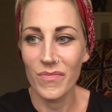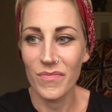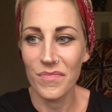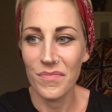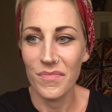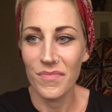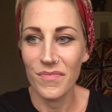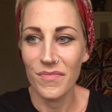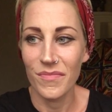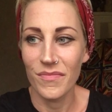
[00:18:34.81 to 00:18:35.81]

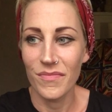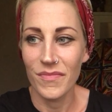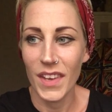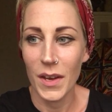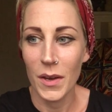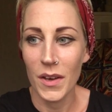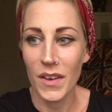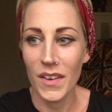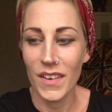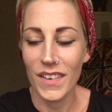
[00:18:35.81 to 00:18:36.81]

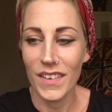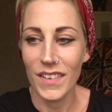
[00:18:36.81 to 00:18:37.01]
Nobody speaks.